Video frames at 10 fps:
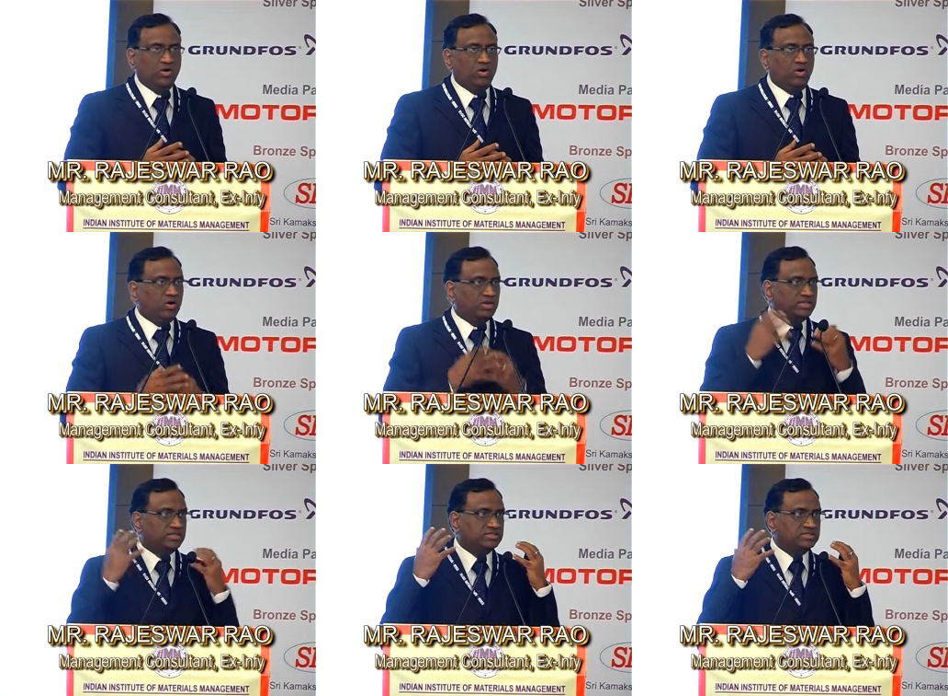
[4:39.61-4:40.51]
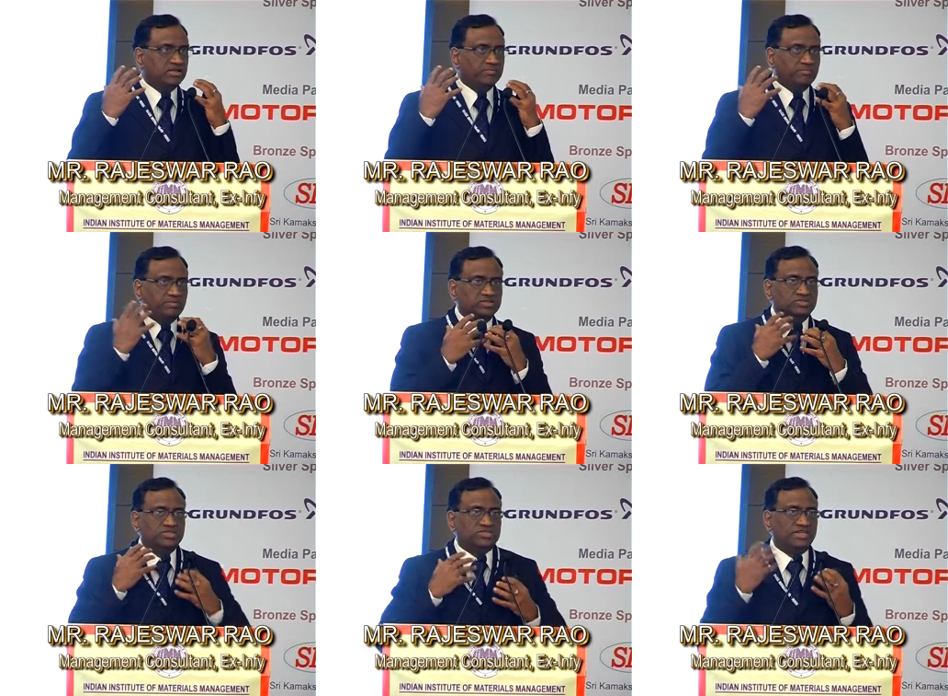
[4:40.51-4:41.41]
or there is a
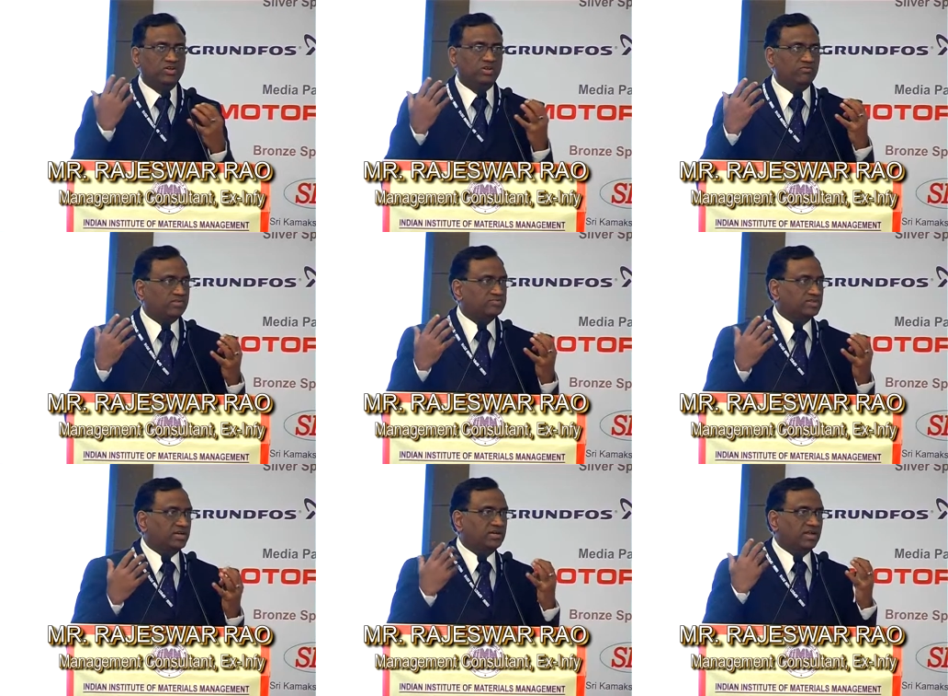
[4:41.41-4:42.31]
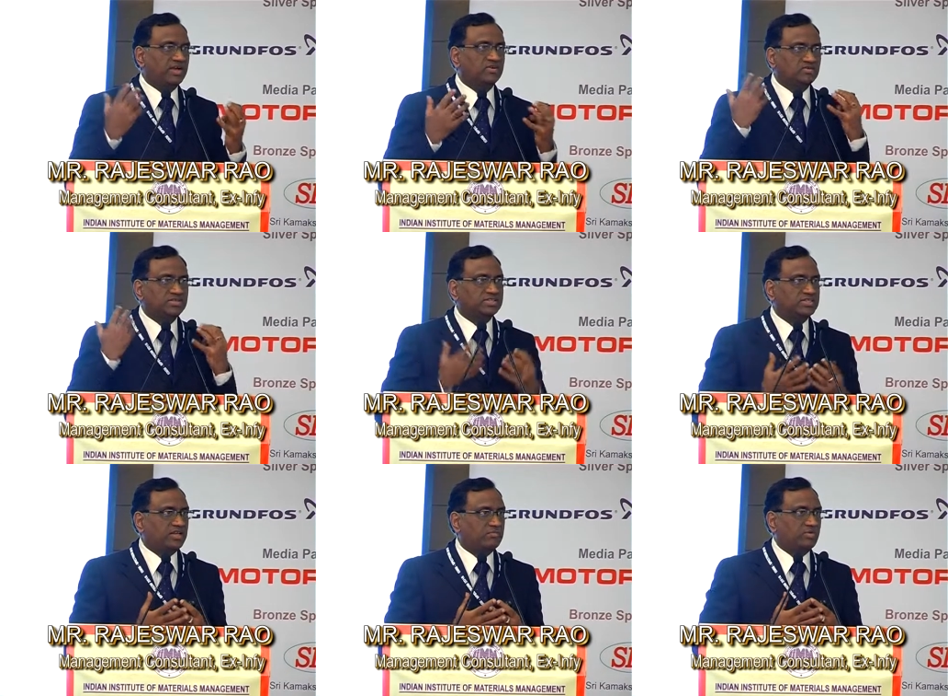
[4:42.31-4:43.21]
person sitting on a website trying to
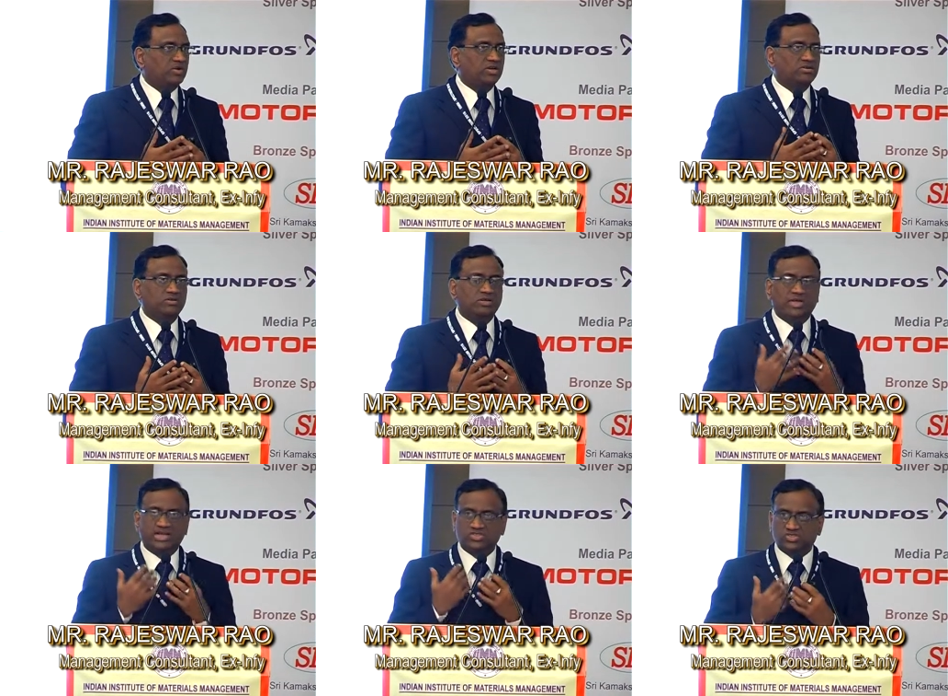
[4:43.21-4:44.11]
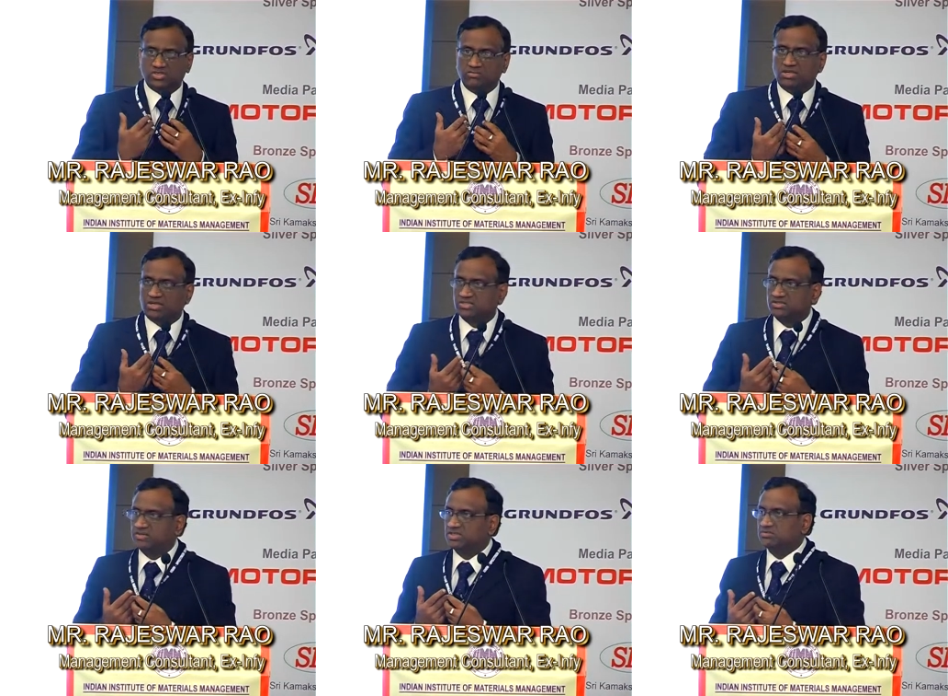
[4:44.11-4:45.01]
design a product extremely
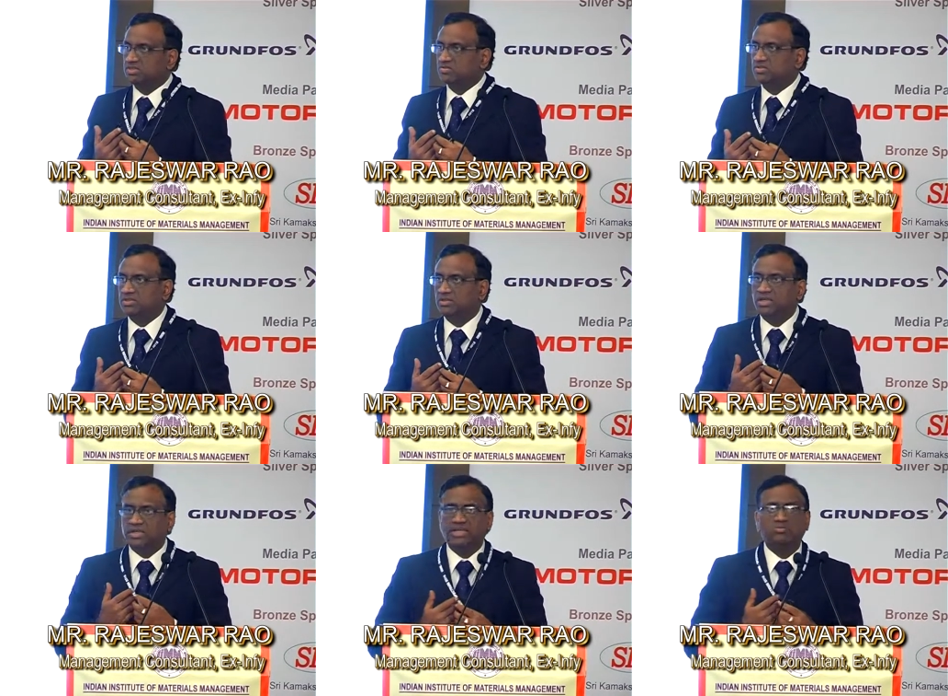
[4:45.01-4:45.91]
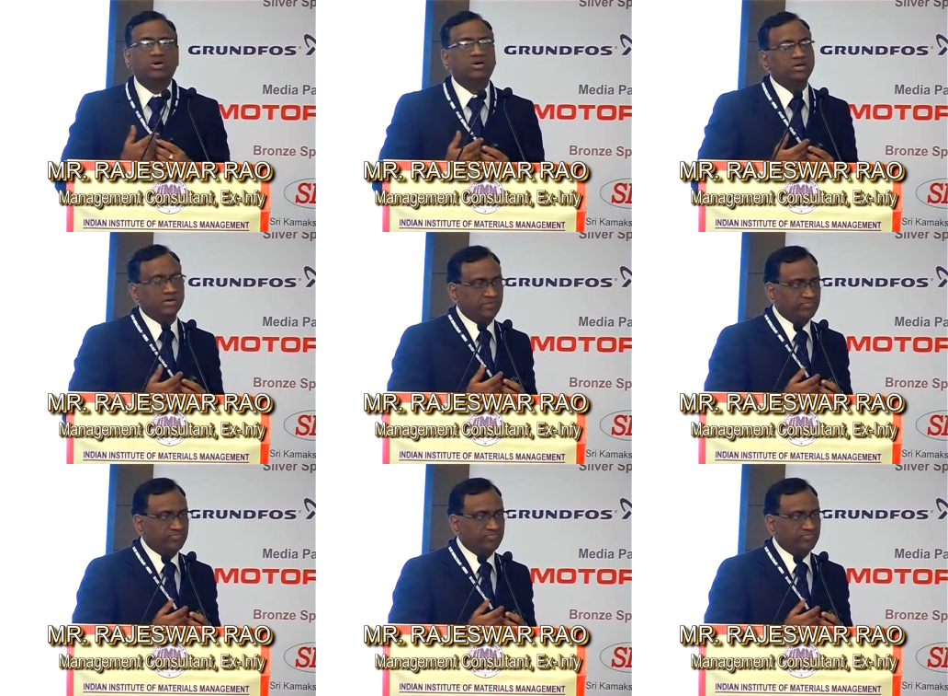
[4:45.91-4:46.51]
customizable to him or her.